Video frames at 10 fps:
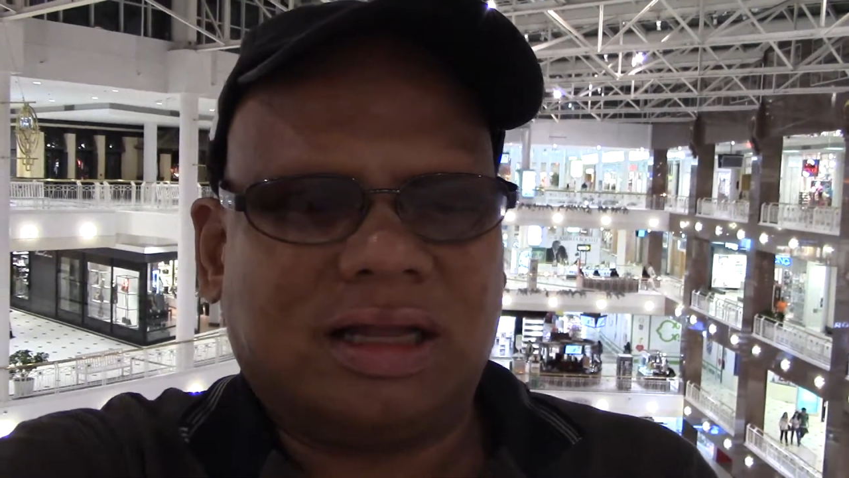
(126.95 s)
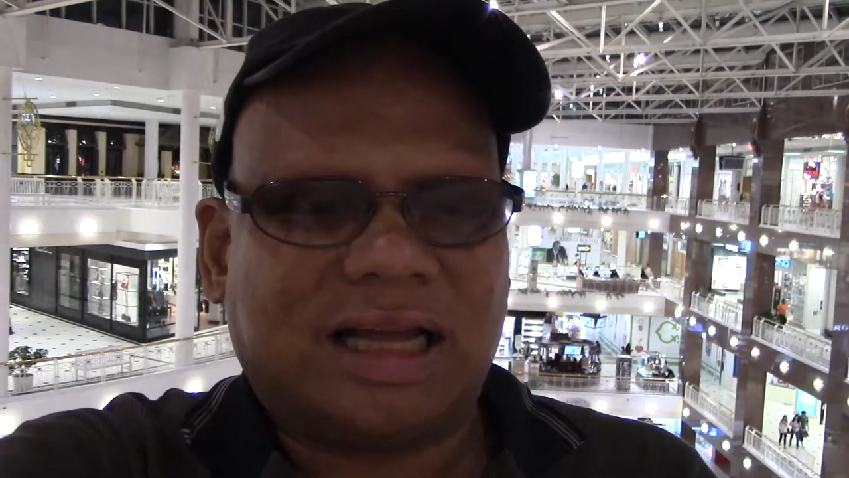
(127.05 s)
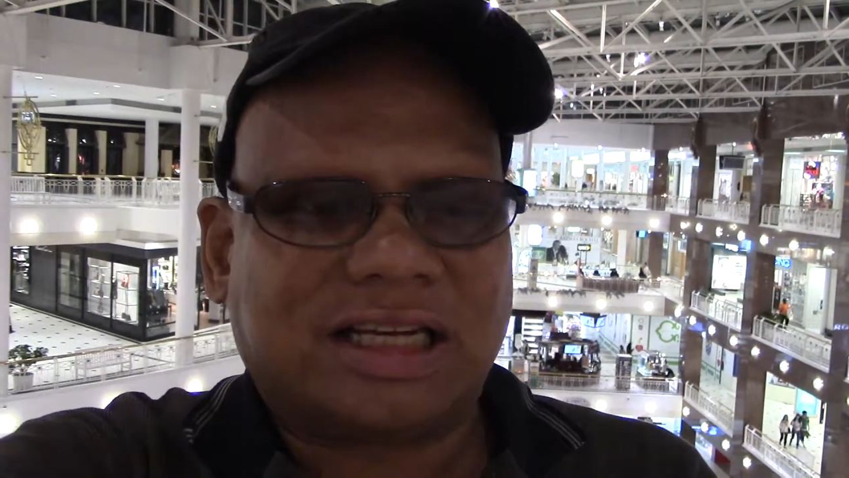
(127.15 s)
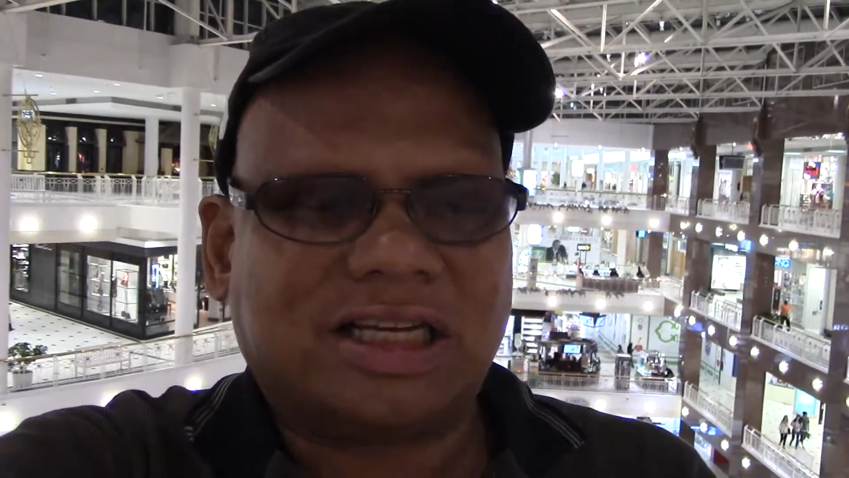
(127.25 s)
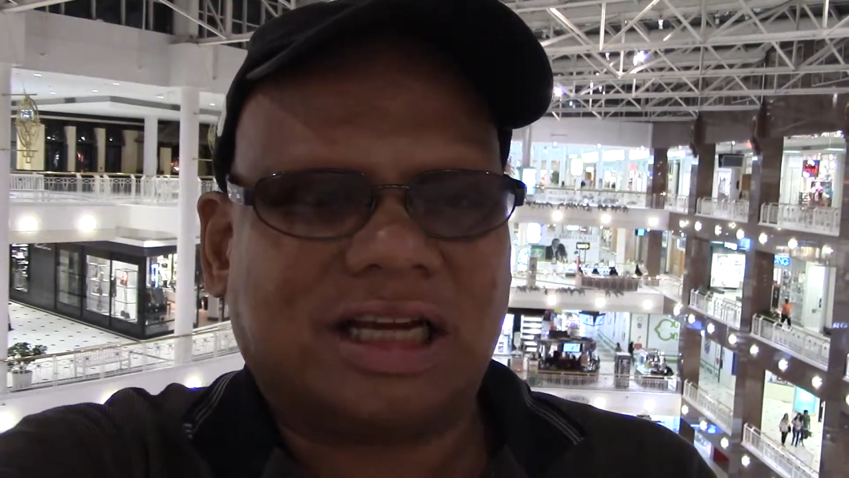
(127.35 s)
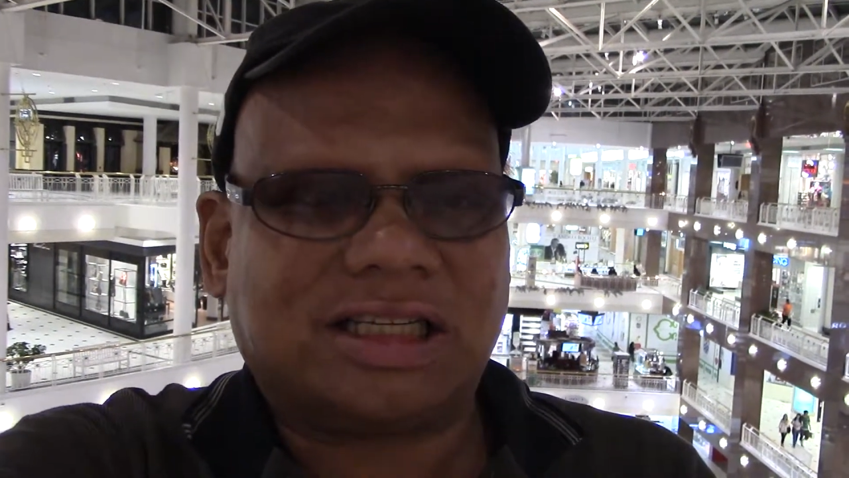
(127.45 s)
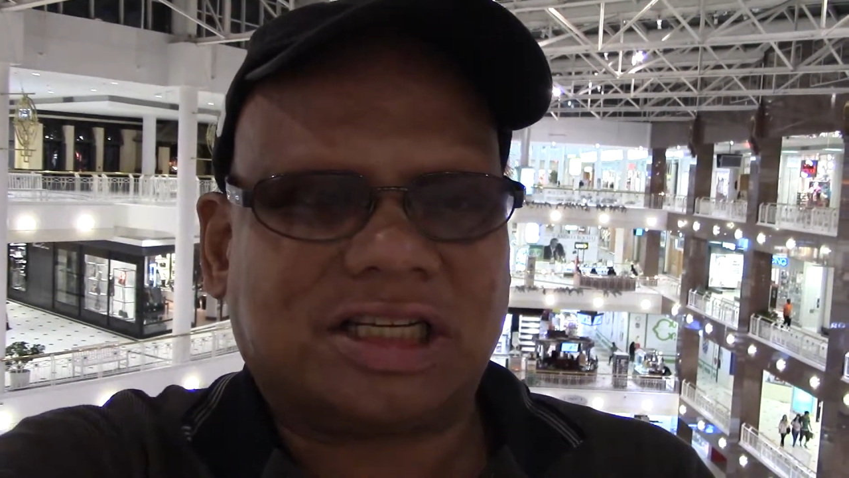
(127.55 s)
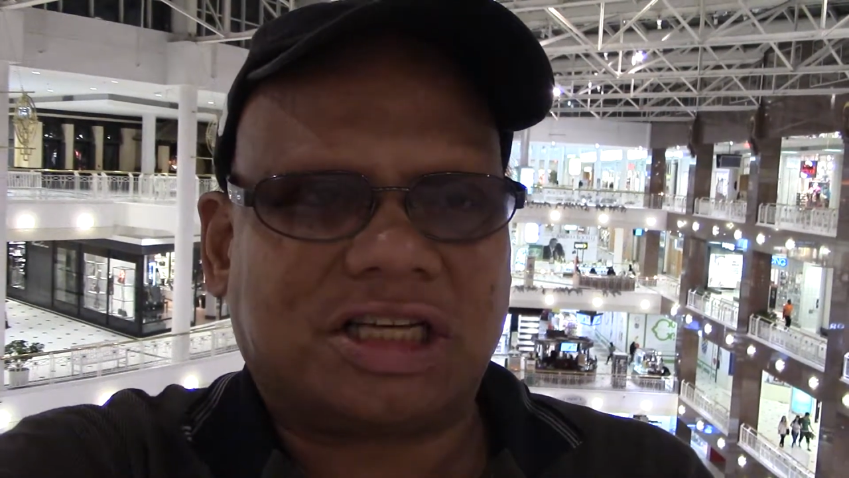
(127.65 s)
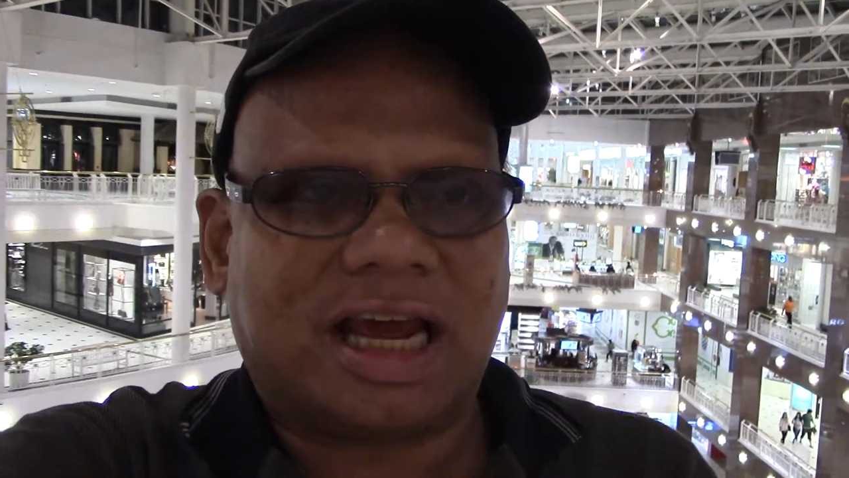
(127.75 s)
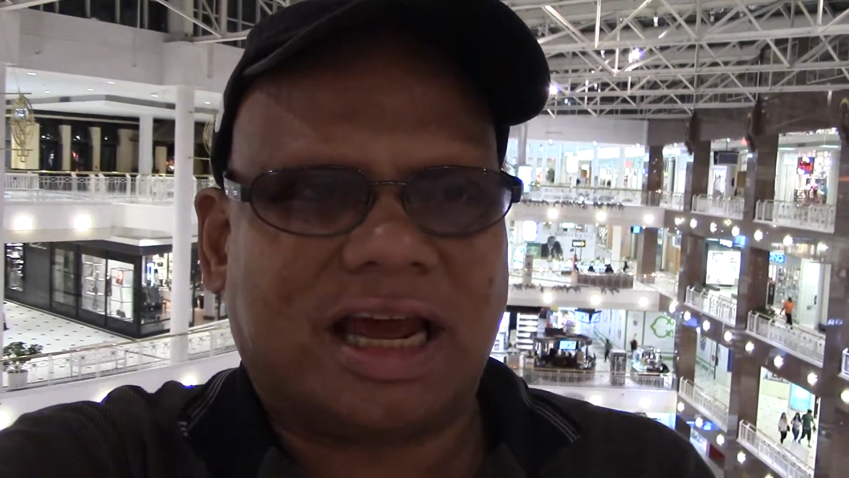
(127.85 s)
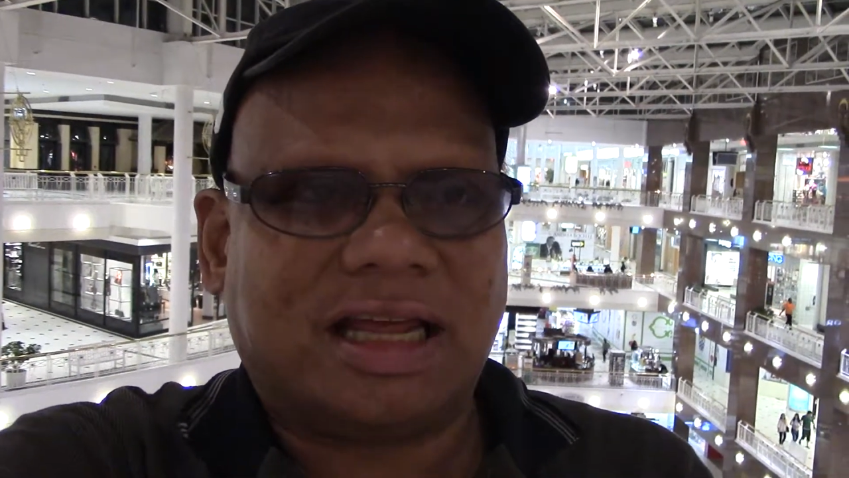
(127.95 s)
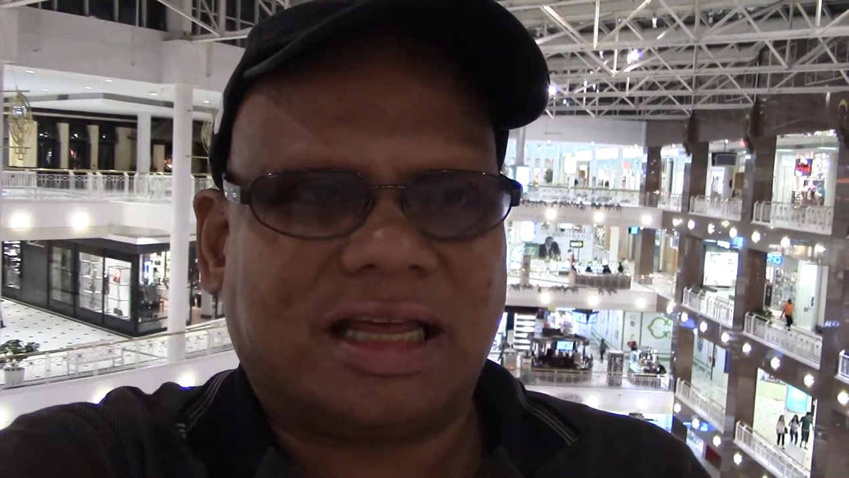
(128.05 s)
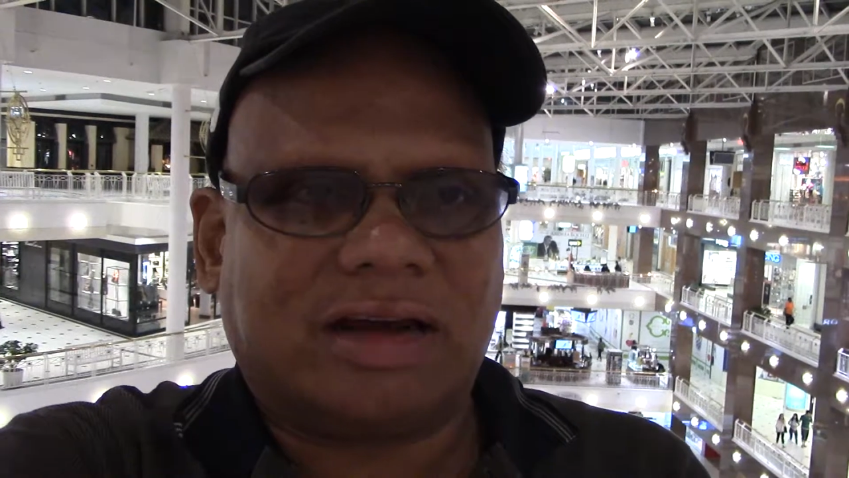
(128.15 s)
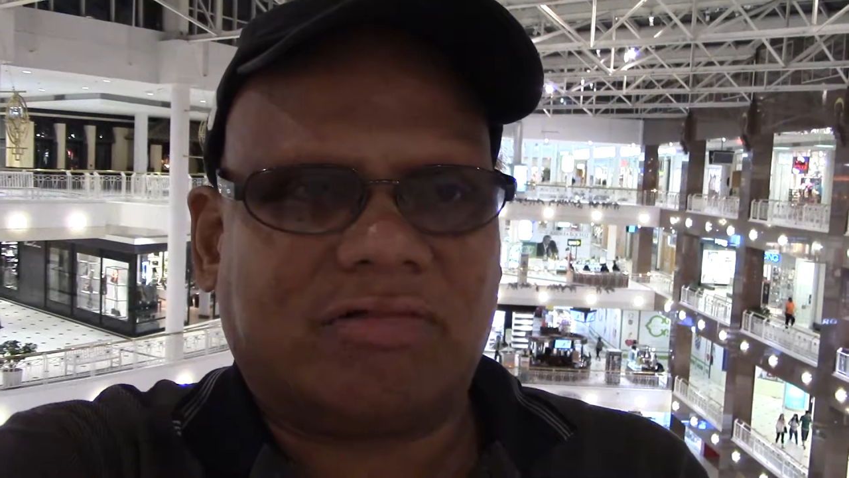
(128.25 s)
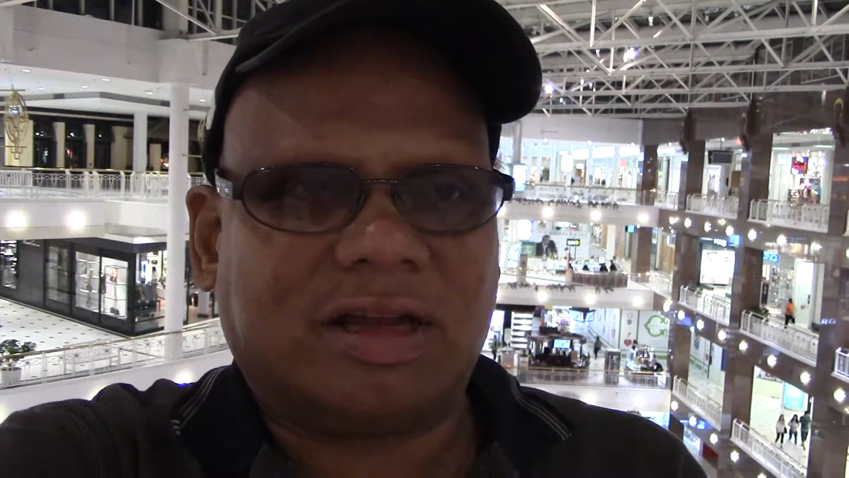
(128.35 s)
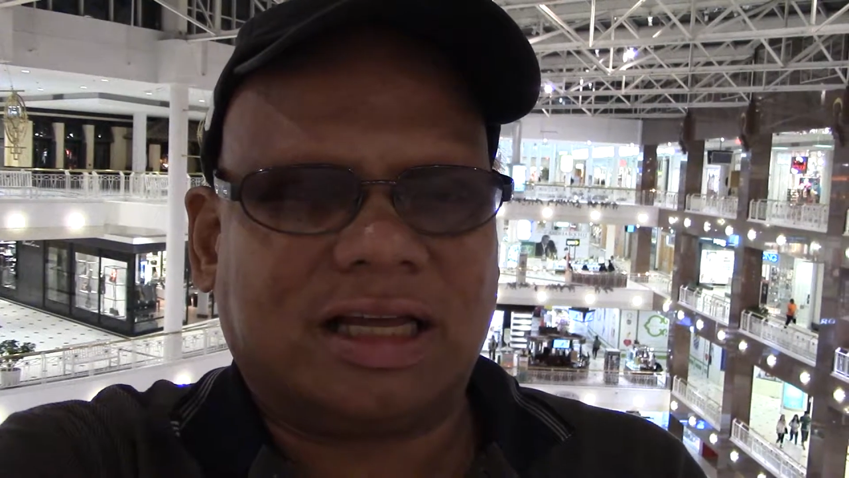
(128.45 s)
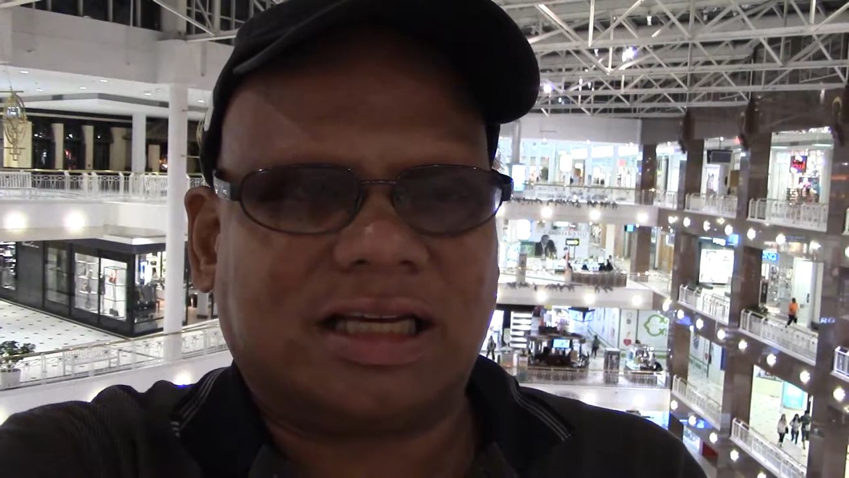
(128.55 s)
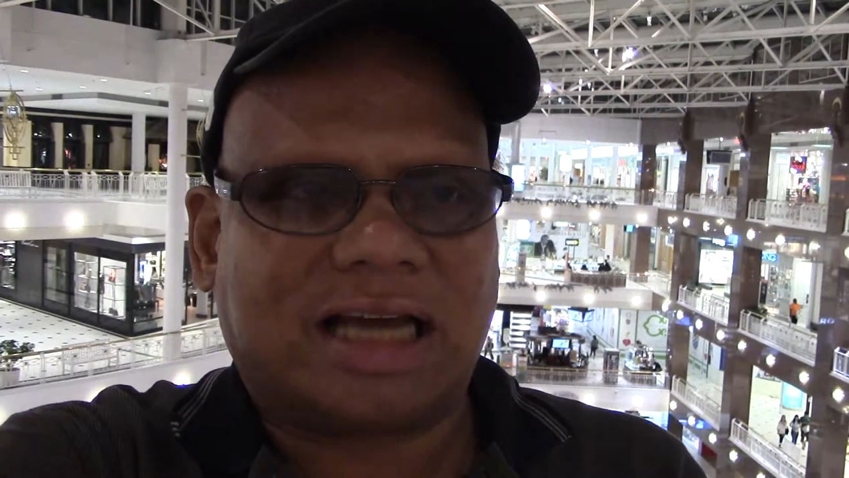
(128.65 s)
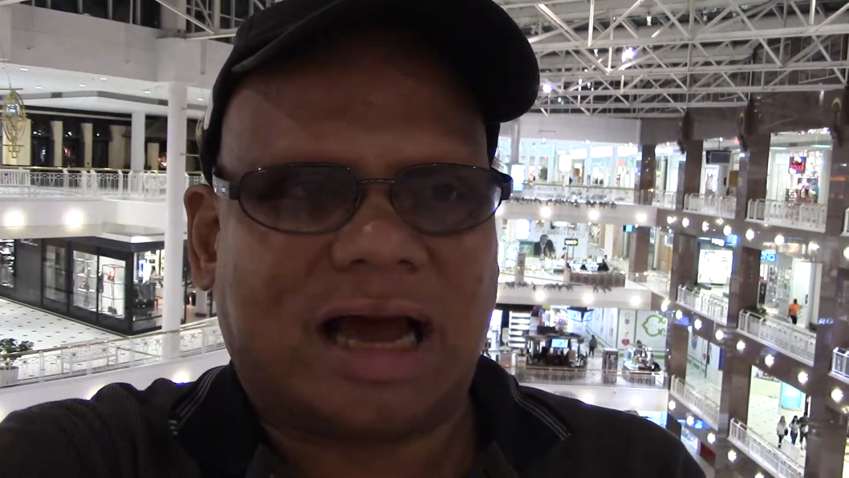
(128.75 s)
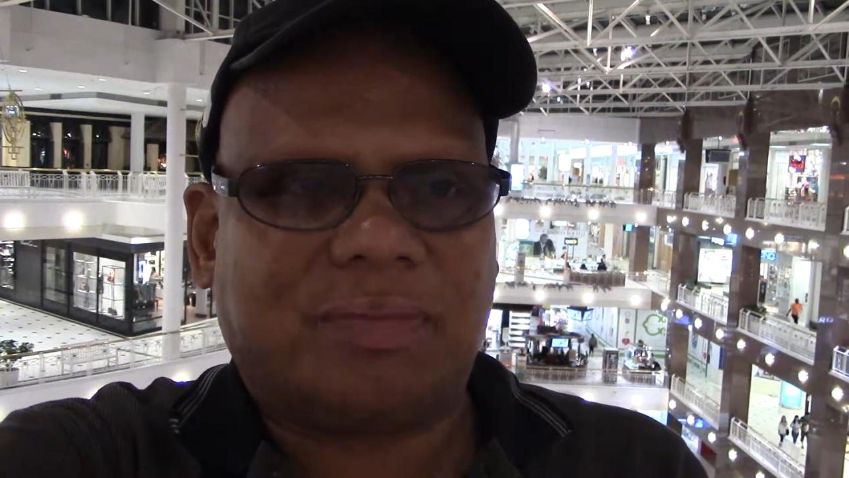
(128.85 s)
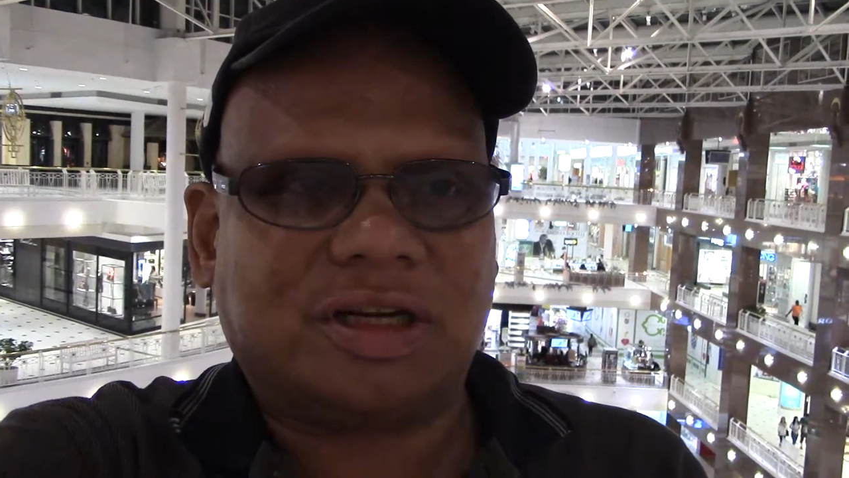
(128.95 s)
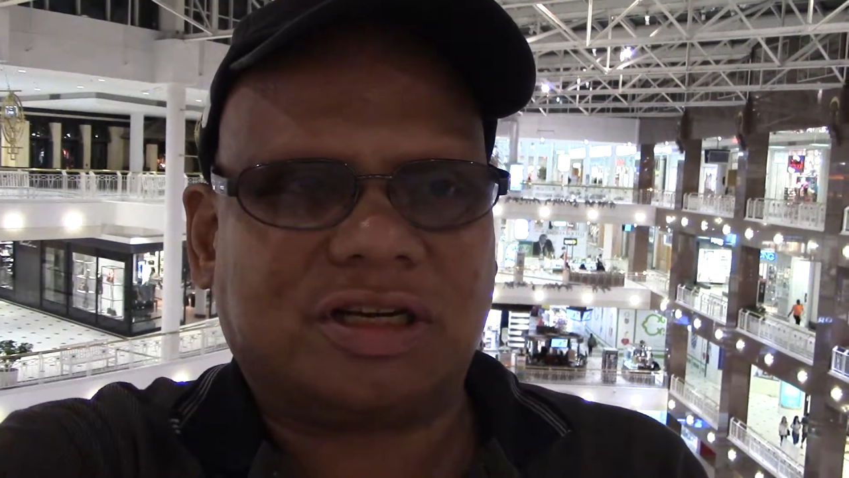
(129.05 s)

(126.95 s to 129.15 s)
That's not to say that when things happen